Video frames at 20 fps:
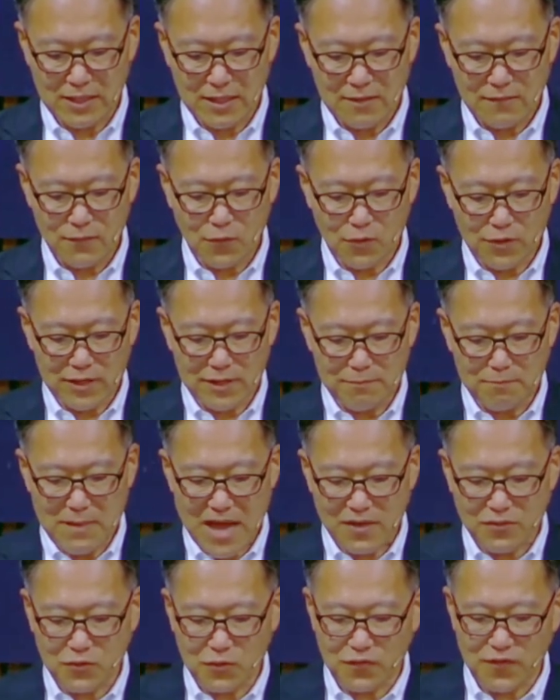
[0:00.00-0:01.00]
For in
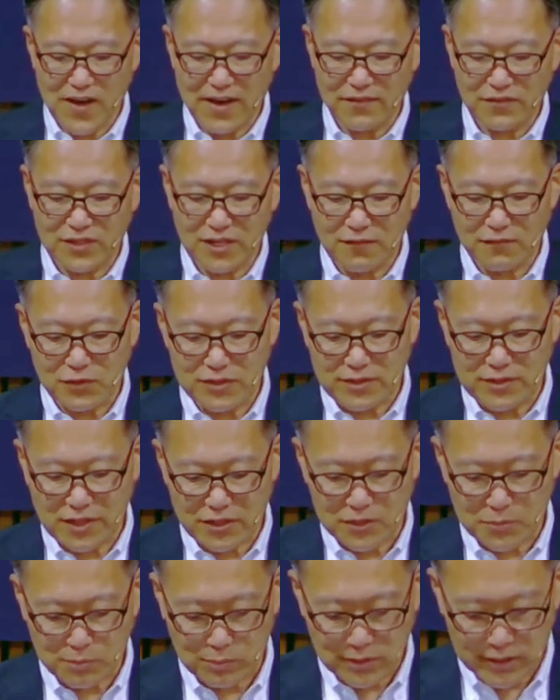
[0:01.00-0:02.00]
Matthew 5 7
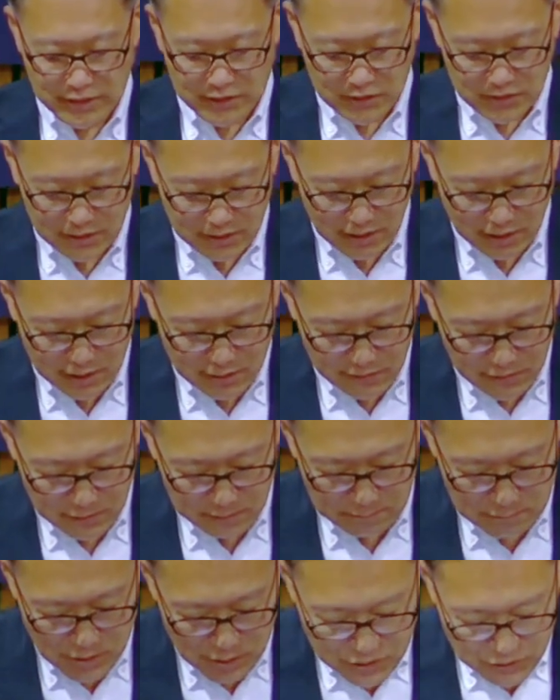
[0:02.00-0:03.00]
says, Blessed are the
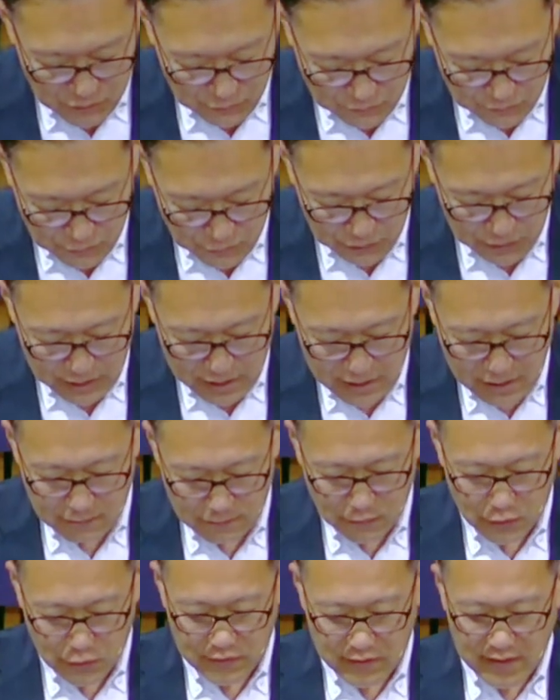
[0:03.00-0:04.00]
merciful,
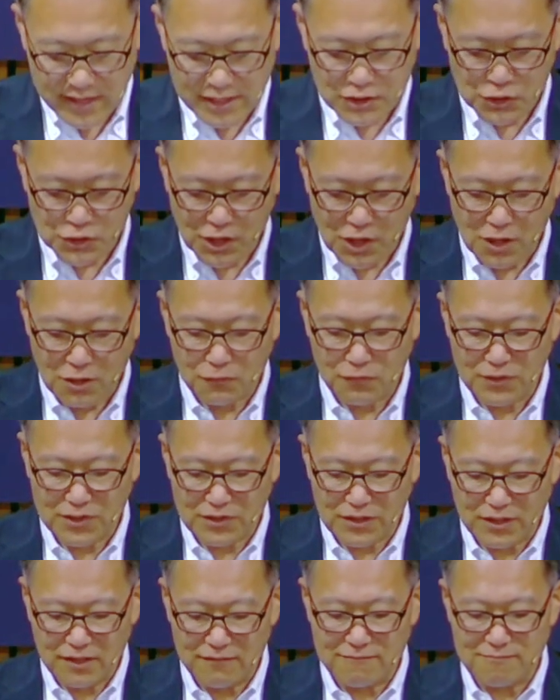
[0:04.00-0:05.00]
for they shall
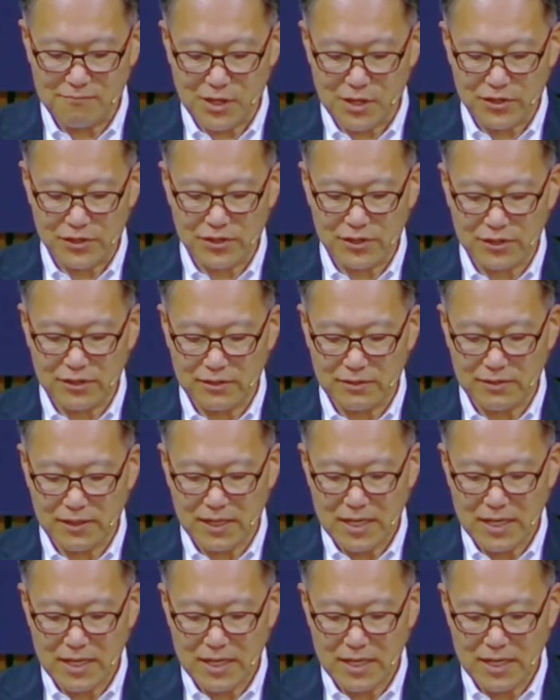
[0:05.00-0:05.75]
receive mercy.